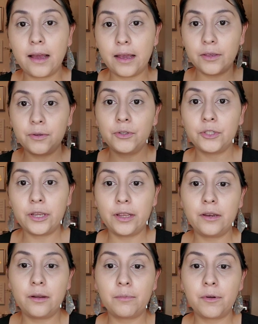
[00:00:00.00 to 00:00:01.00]
I use
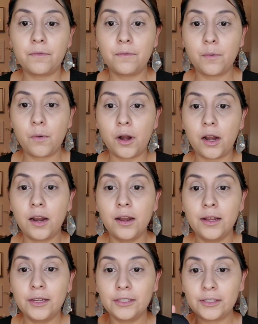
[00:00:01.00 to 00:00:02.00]
shade #4,
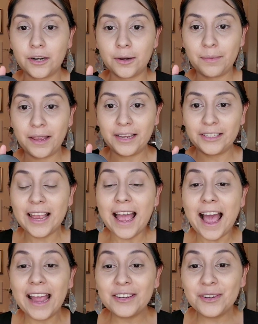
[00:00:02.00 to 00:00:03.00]
dark beige.
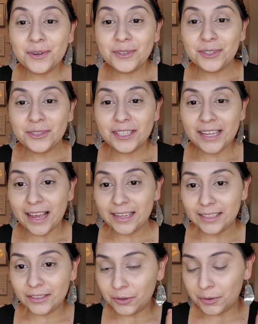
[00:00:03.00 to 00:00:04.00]
I know, Julie, I
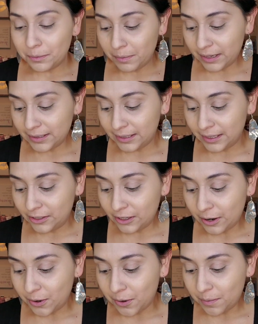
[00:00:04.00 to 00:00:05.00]
sent you a message.
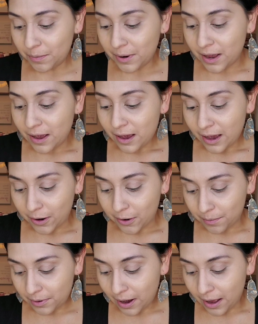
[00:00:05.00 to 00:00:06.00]
I hope
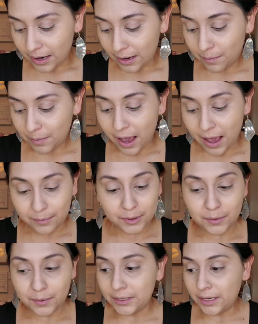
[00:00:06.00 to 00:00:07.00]
you got it, but I'm
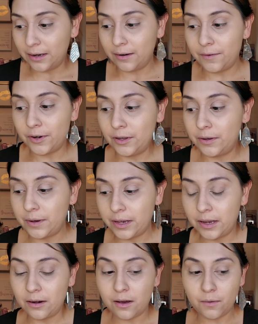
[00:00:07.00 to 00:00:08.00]
so excited for you. I
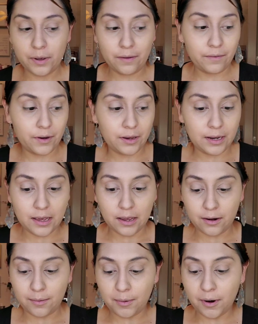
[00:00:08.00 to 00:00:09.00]
cannot wait for you to
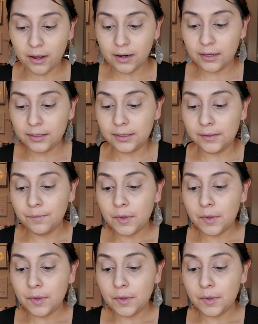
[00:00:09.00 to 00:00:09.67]
get your products.